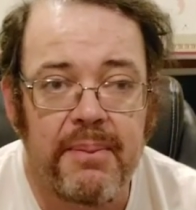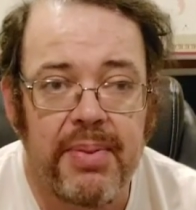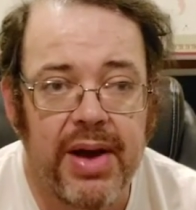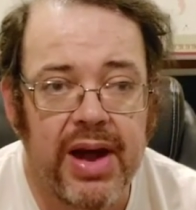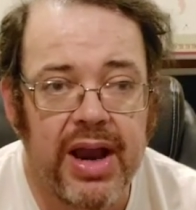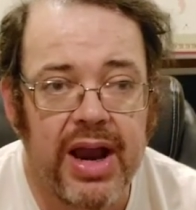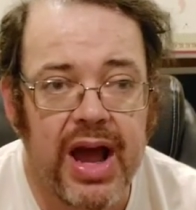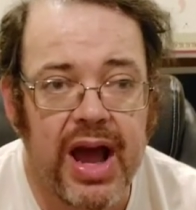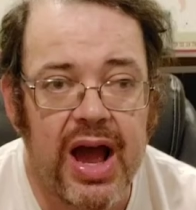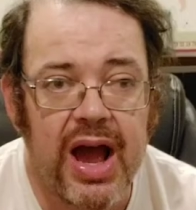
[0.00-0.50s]

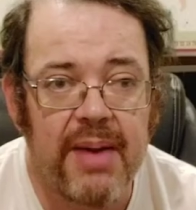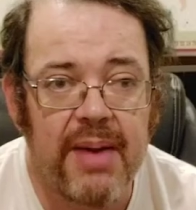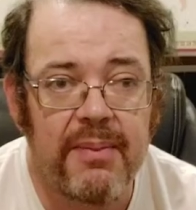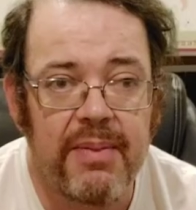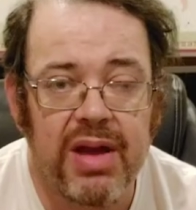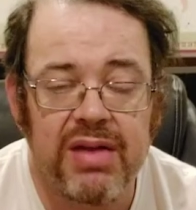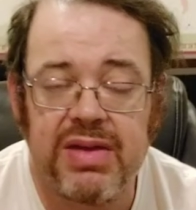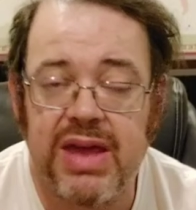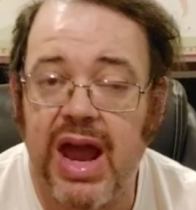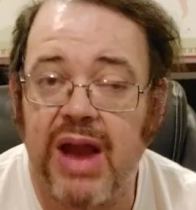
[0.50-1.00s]
But
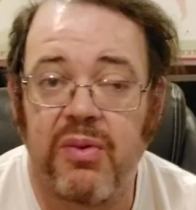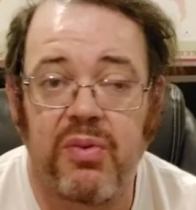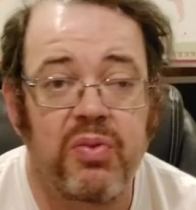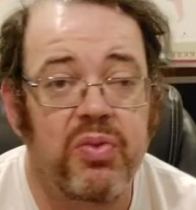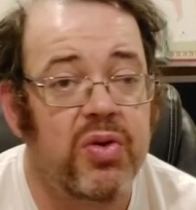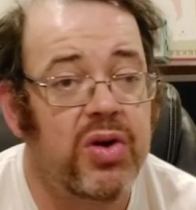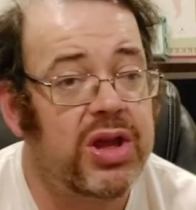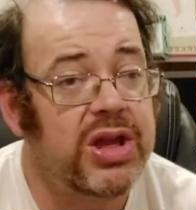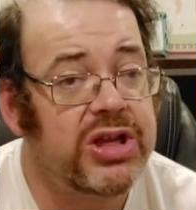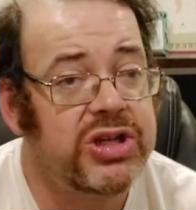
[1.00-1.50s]
um, I said I
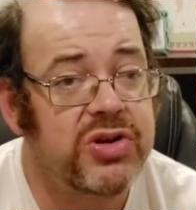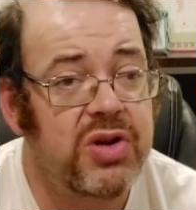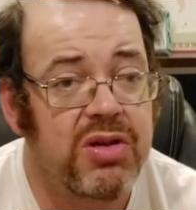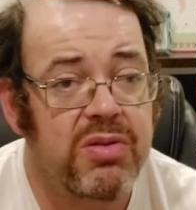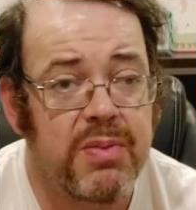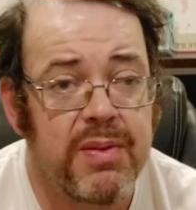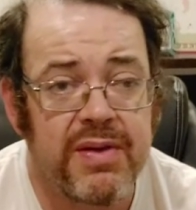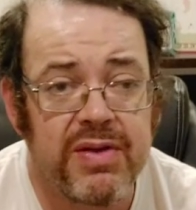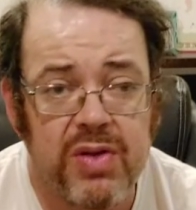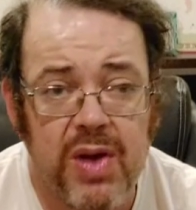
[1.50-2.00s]
really enjoyed
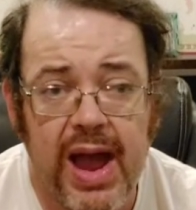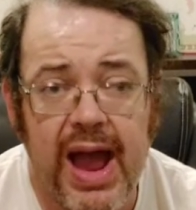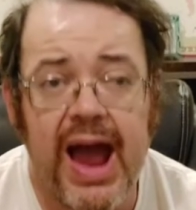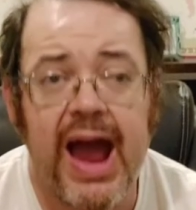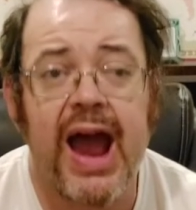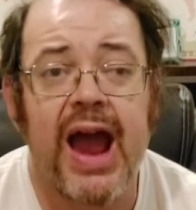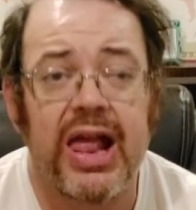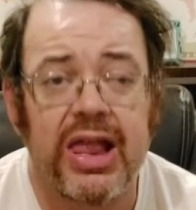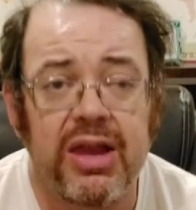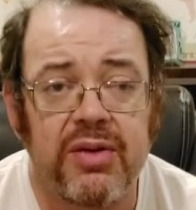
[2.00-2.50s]
this movie, so I
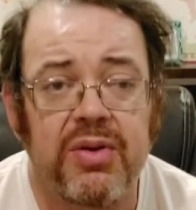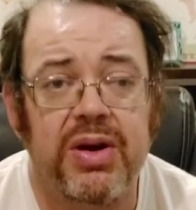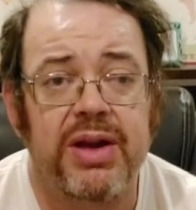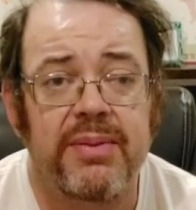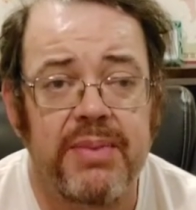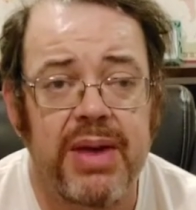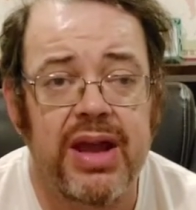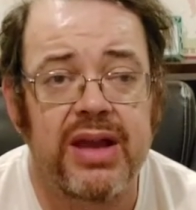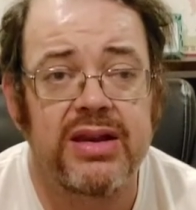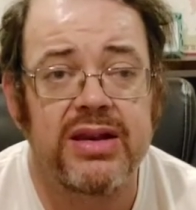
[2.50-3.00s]
highly
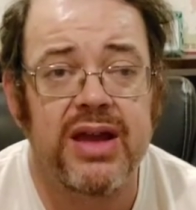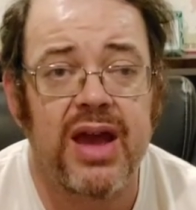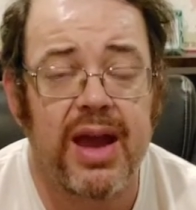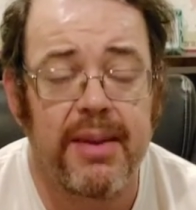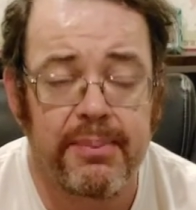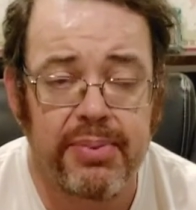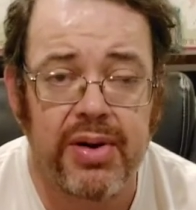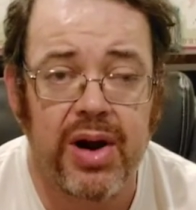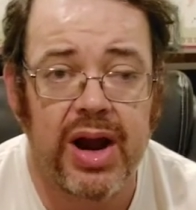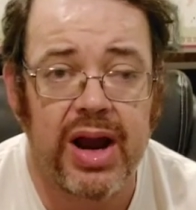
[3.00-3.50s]
recommend
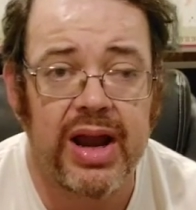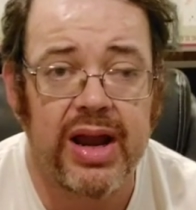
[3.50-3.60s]
uh,